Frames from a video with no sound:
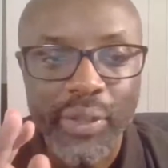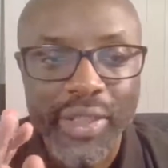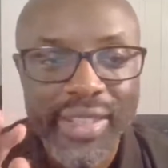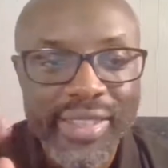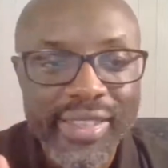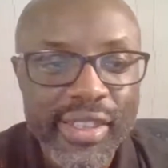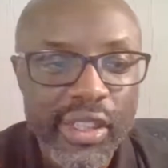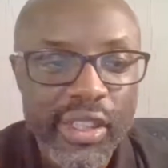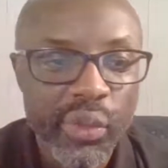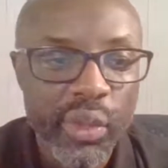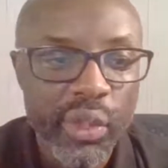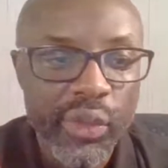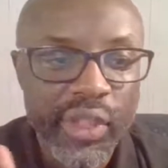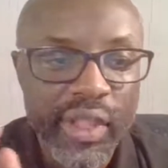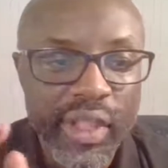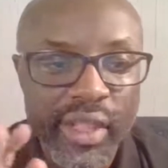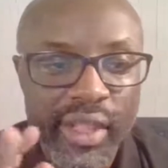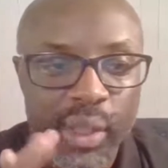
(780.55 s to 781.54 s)

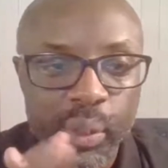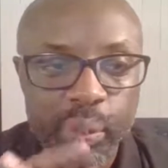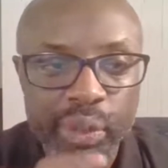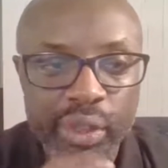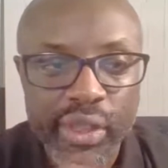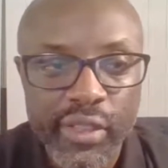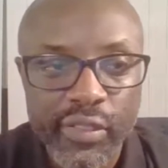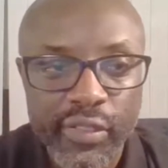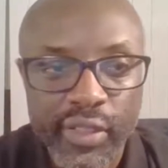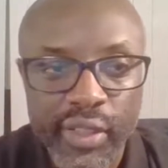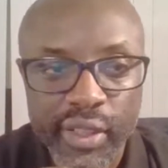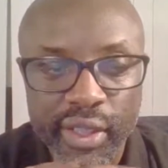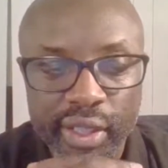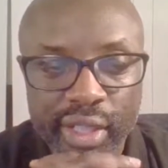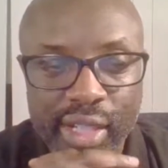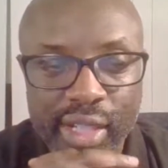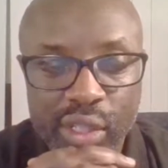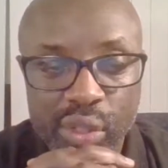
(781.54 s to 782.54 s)
itinerary, and I will
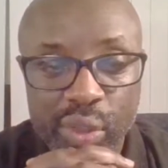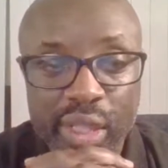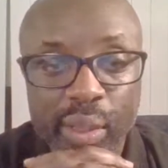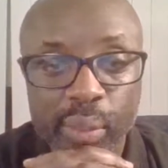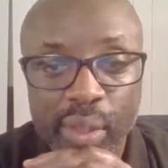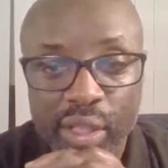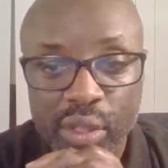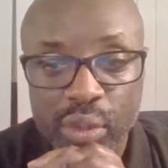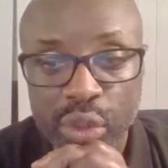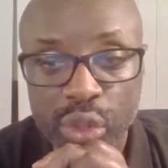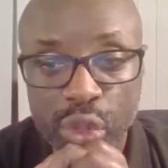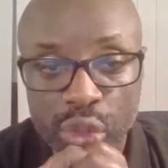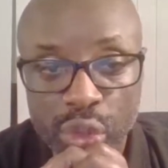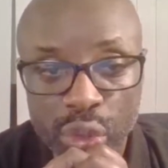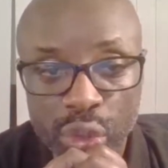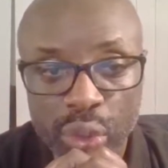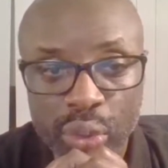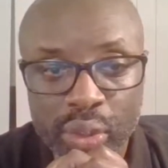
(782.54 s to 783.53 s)
definitely I'll actually
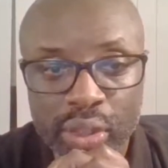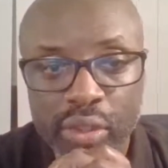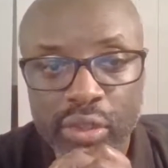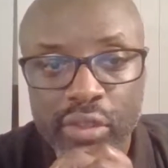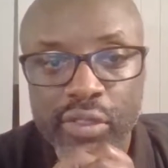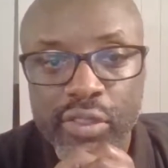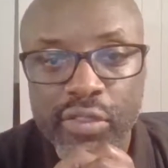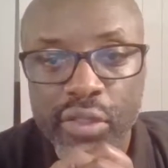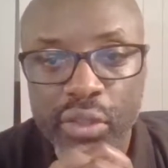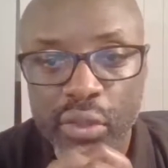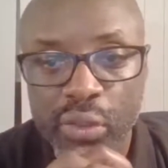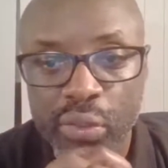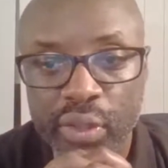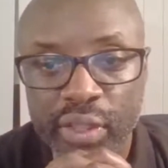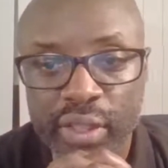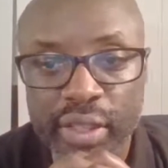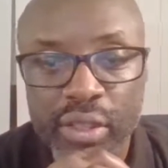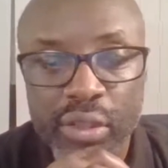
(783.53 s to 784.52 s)
show you an overview.
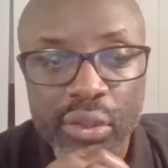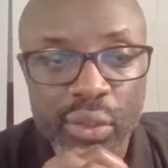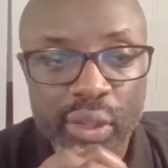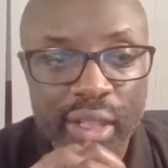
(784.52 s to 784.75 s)
Thank you,